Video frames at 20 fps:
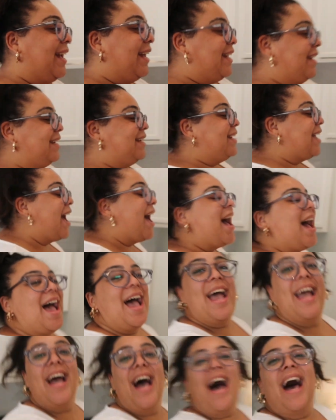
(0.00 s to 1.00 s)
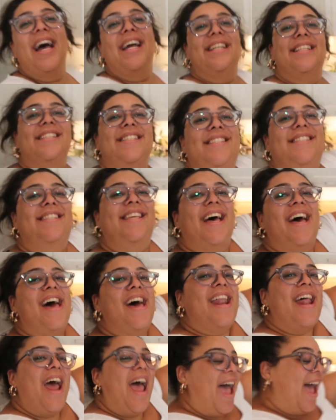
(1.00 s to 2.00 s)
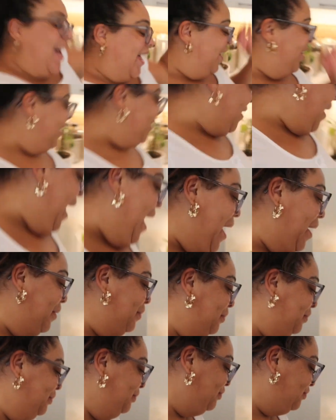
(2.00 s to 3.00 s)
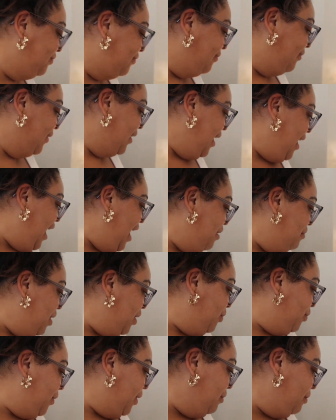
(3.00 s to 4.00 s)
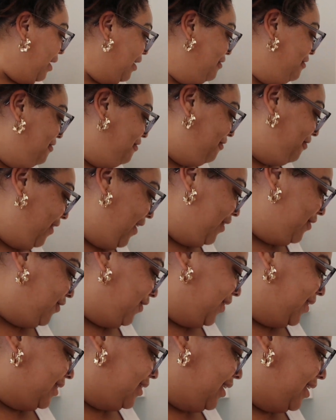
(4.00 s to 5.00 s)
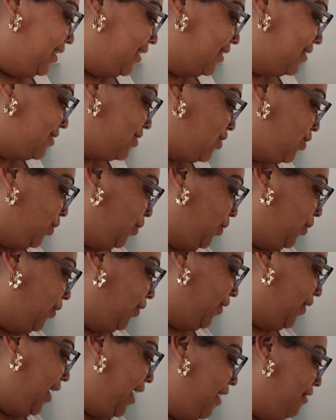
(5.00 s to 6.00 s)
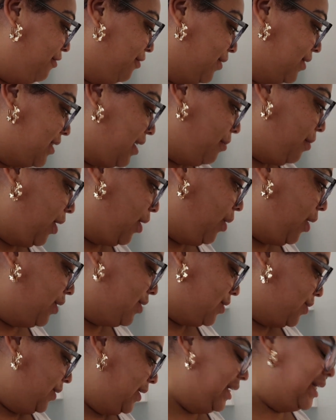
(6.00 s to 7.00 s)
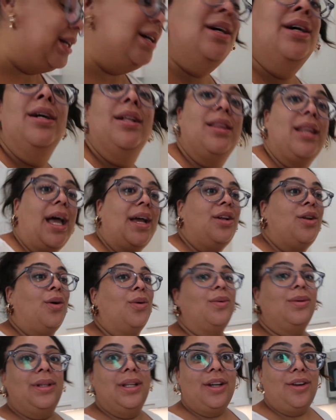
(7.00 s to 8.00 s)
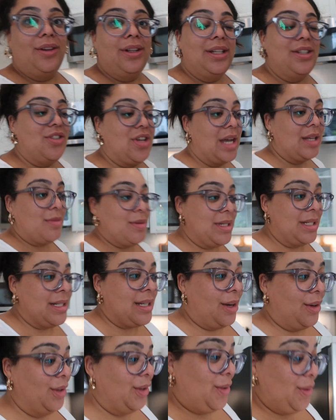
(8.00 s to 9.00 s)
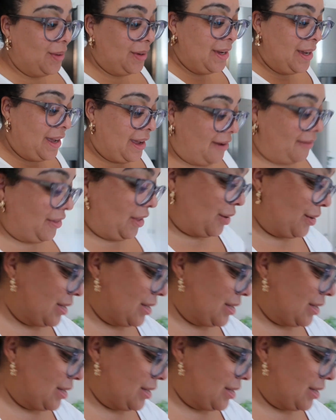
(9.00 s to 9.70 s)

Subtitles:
Yay, I did it. Okay. I made one of my favorite things to order every time I go out to eat. Like, no, literally, Jasmine can tell you, if there